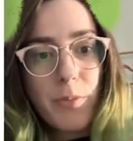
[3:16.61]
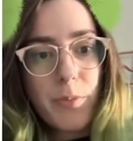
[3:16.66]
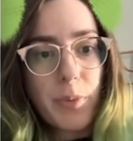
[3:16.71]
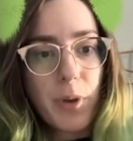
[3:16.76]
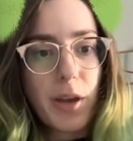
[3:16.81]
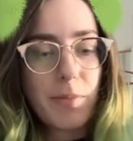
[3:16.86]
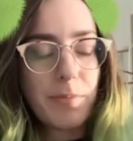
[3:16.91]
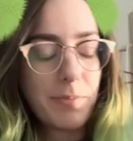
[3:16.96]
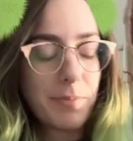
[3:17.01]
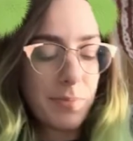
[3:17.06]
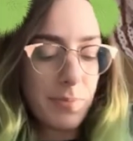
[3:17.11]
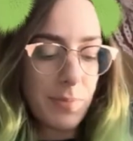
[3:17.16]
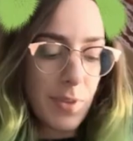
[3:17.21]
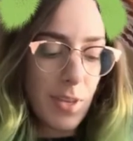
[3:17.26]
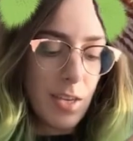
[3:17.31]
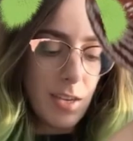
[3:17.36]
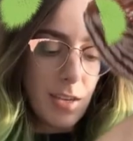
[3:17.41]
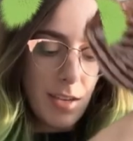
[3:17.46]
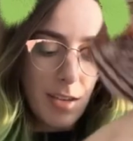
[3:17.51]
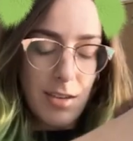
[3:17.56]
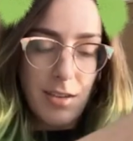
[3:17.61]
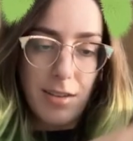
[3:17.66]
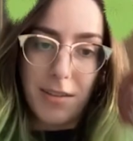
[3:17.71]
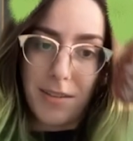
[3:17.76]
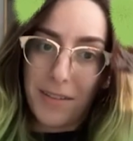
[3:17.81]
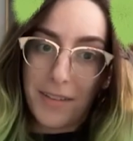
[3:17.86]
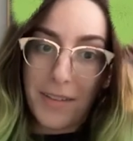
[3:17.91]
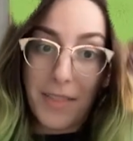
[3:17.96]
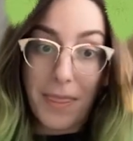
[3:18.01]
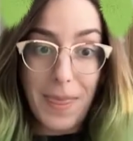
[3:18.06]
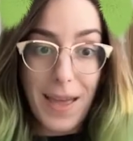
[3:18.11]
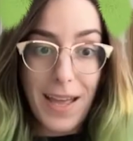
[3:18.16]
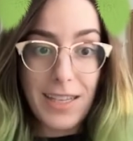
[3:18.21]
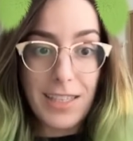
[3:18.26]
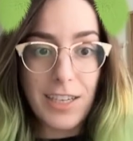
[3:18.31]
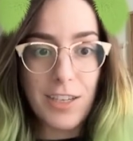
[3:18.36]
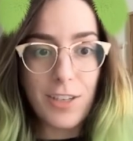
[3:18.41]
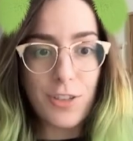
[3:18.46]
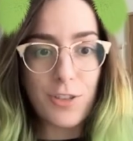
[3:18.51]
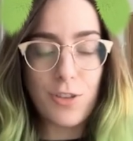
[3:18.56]
But
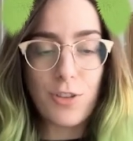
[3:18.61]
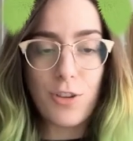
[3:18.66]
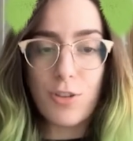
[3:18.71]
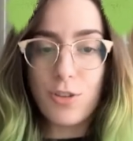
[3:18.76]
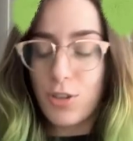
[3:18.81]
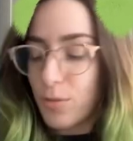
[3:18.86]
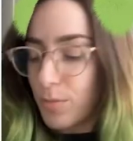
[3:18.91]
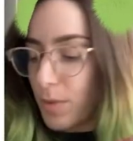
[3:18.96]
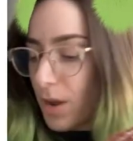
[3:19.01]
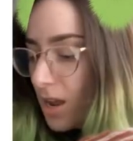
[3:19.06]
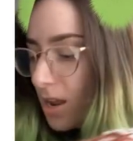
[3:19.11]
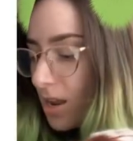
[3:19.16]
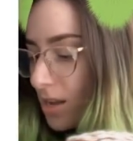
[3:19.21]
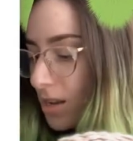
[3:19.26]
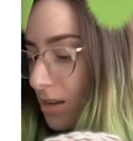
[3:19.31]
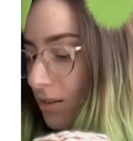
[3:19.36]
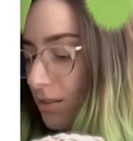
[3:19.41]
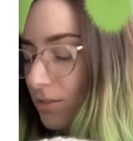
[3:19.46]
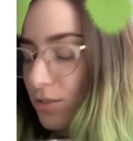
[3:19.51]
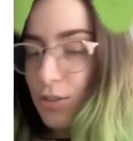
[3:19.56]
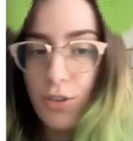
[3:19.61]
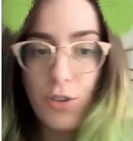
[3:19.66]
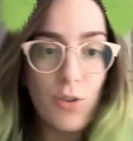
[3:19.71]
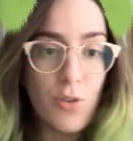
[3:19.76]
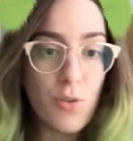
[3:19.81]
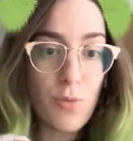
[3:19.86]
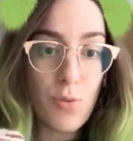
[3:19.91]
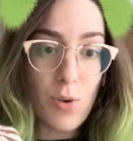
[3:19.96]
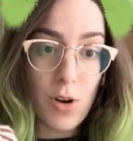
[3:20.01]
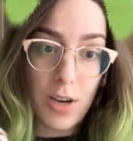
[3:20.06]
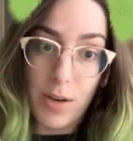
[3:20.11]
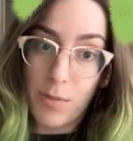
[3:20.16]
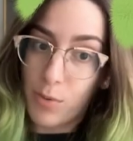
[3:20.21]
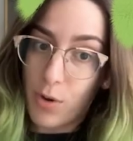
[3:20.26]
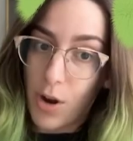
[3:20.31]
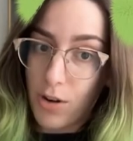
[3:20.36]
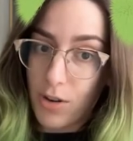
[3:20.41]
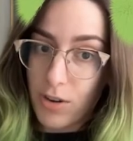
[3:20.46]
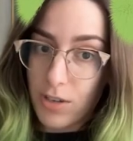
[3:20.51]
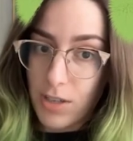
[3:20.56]
that's it. So those are my two work in
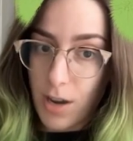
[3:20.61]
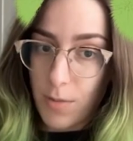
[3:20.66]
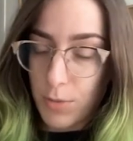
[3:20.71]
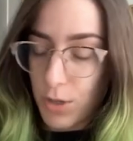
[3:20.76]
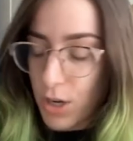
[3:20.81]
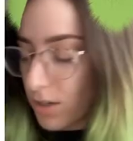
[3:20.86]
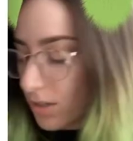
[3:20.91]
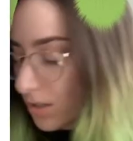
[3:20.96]
progress objects.